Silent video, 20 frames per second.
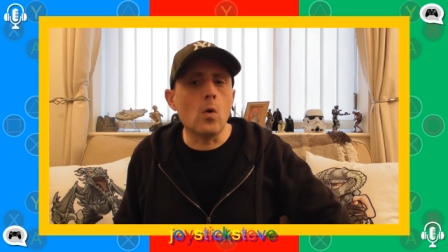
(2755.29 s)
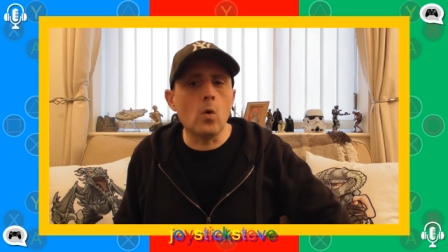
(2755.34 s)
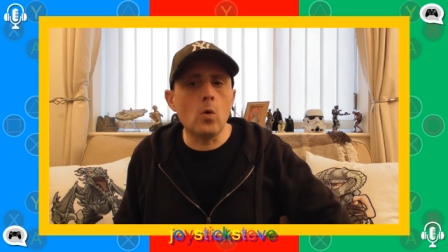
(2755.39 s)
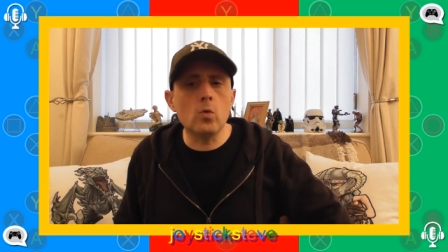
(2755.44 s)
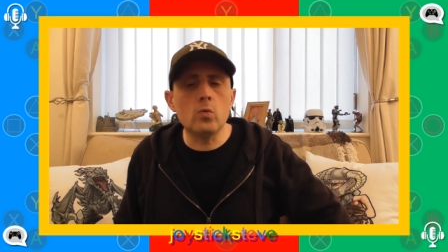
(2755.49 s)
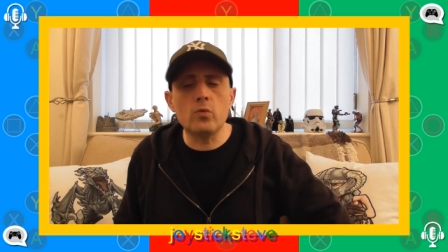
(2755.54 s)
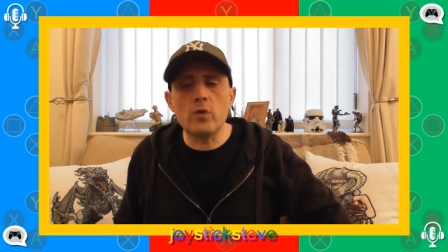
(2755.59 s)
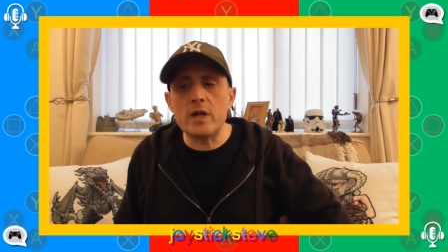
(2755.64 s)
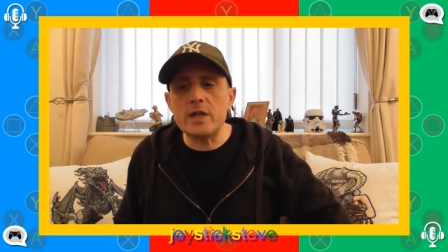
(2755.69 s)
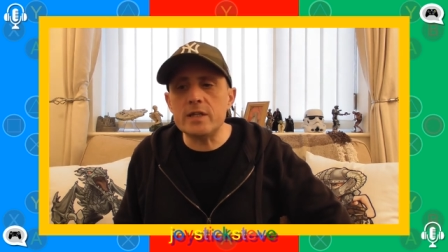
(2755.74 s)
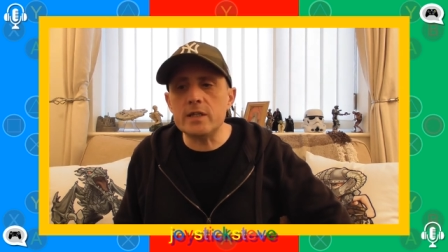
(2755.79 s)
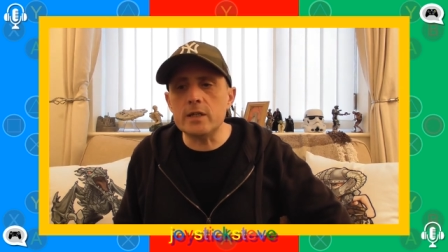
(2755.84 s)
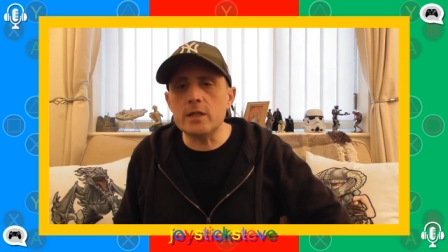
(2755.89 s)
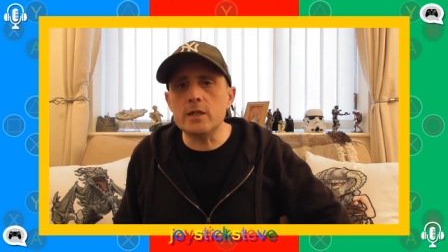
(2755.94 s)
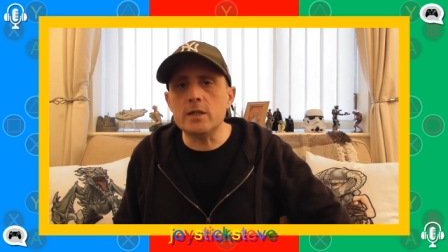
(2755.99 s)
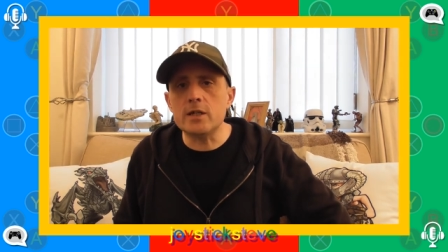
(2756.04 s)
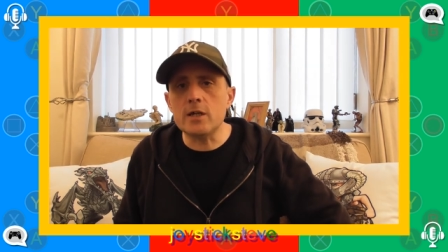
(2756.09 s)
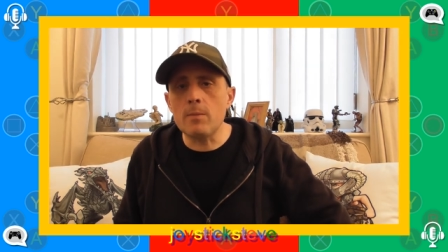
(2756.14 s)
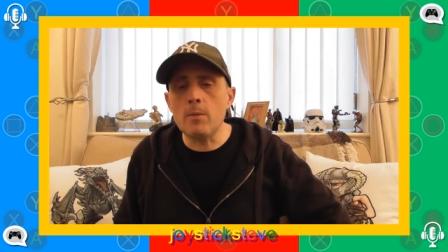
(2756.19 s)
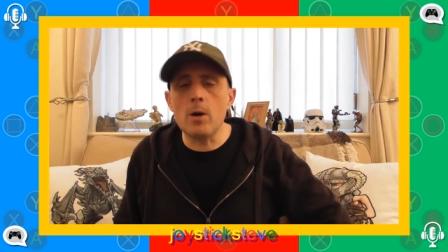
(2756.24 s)

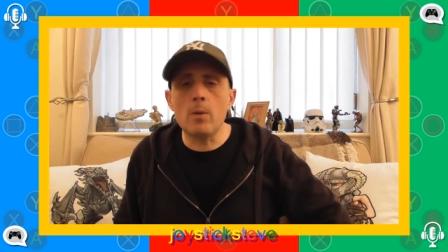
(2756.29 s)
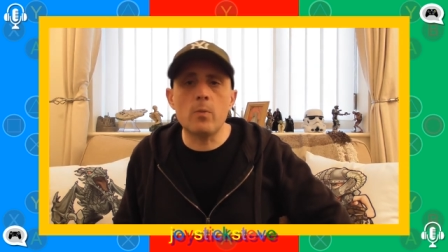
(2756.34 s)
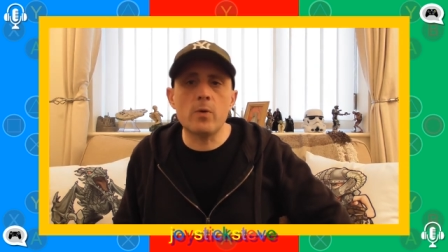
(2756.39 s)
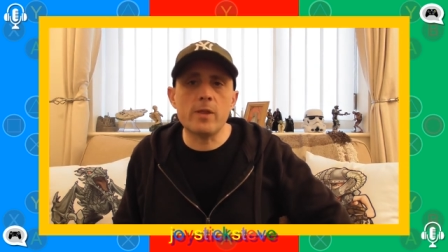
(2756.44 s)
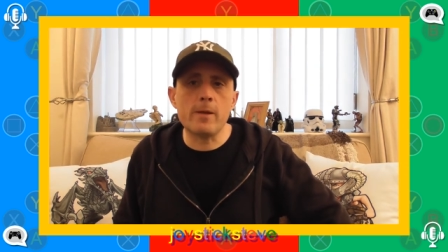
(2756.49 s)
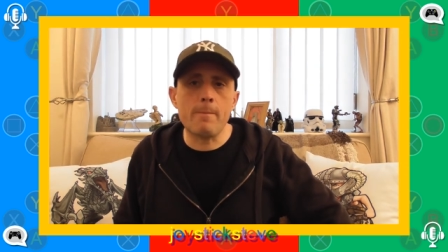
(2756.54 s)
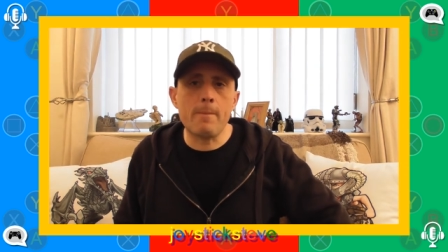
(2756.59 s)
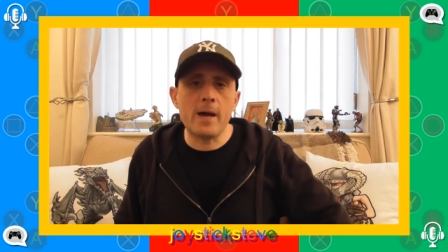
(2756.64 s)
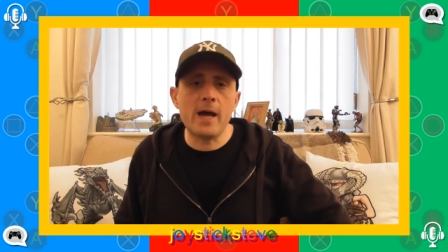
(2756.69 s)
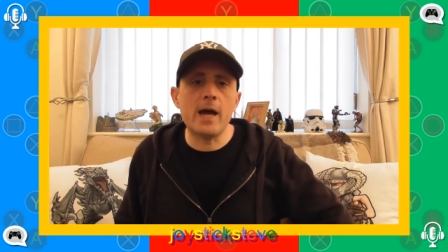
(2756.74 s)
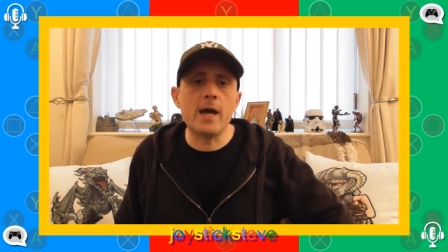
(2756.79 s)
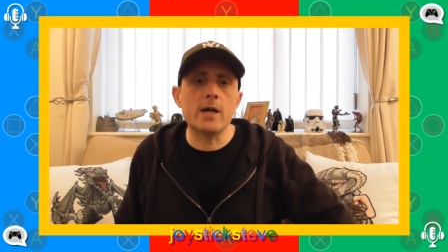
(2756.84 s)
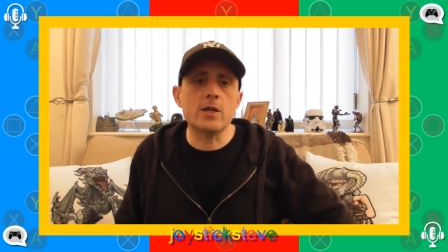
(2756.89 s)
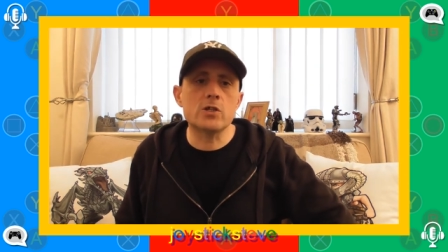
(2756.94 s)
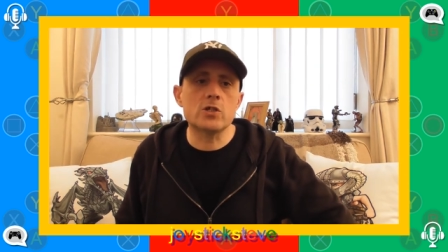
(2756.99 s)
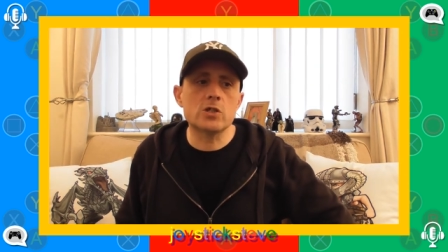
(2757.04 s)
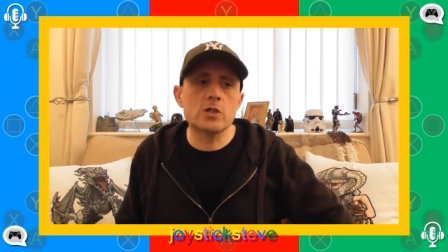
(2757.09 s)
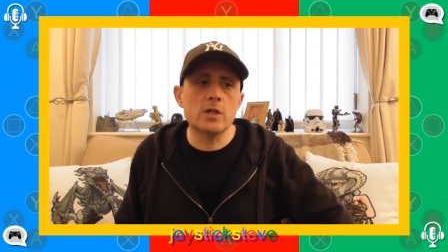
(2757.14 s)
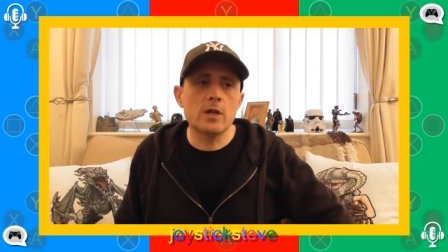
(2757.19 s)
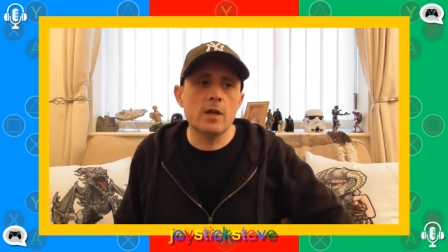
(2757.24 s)
already come up with a
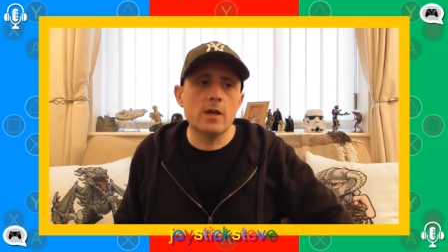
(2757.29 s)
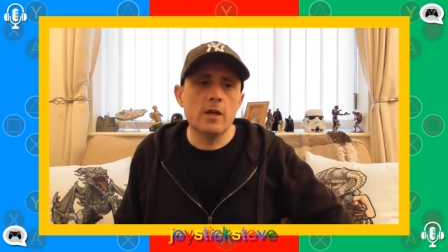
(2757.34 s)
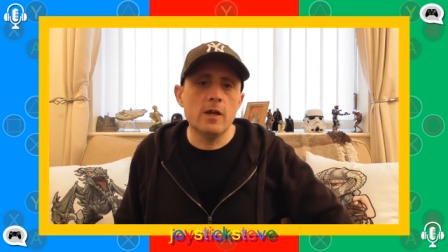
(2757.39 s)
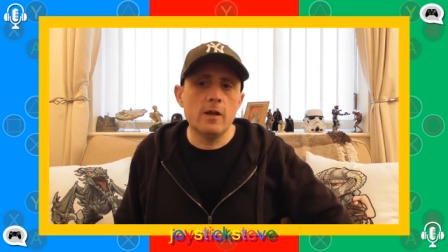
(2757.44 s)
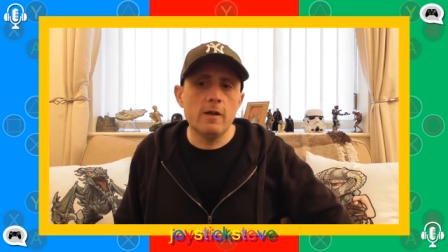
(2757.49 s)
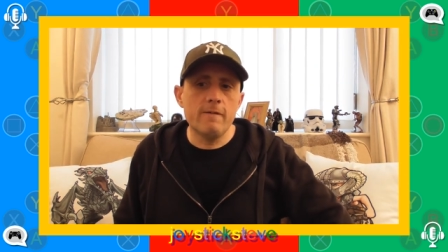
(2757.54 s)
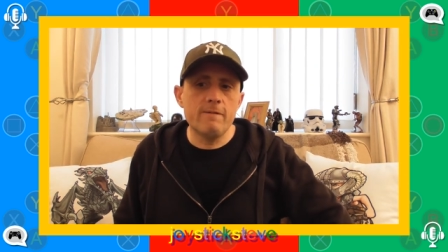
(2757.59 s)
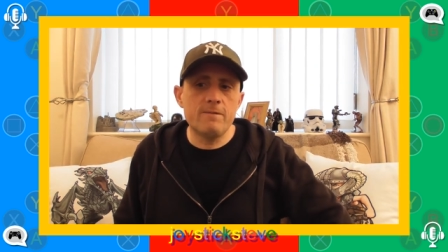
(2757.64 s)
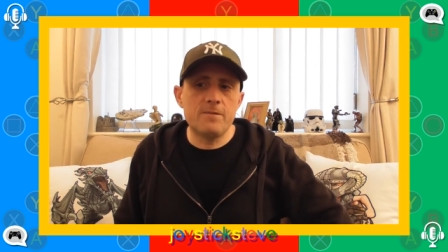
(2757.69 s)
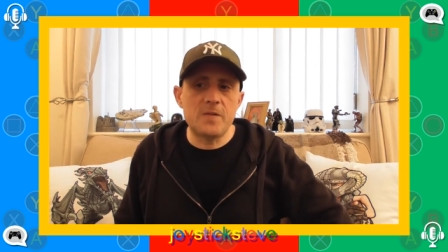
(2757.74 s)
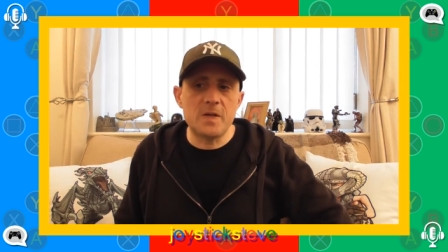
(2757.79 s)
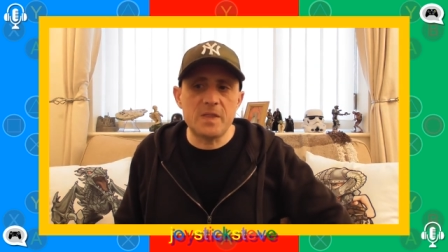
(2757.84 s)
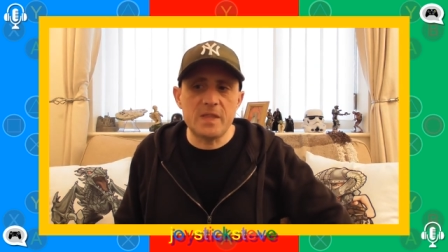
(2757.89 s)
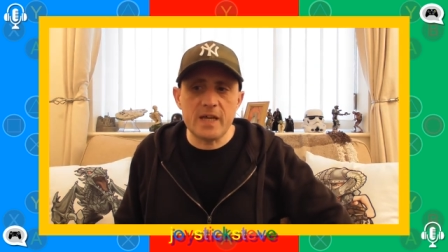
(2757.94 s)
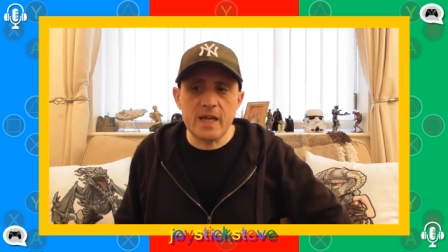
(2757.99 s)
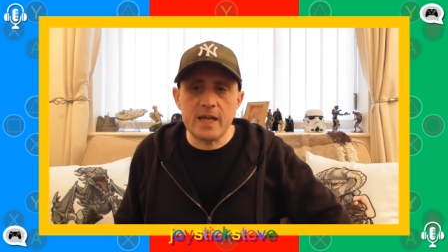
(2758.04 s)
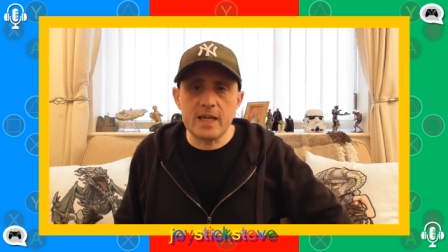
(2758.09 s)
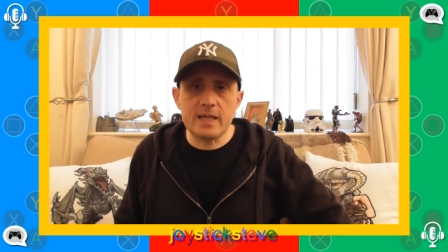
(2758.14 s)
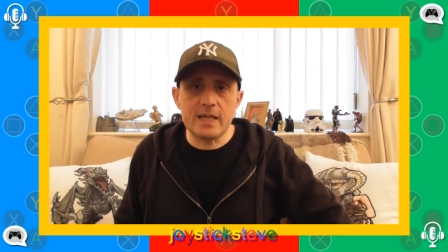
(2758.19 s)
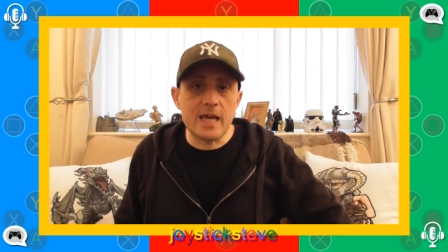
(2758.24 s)
patch for
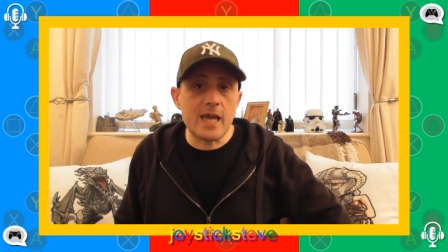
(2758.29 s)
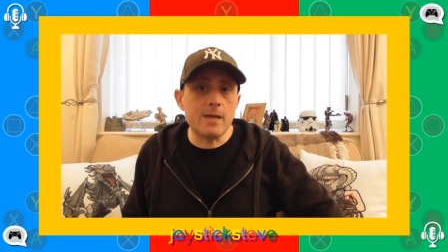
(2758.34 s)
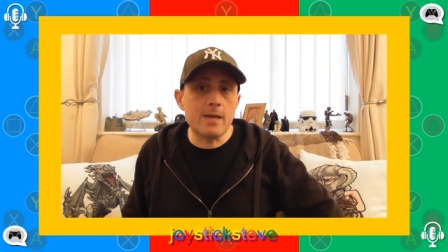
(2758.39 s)
their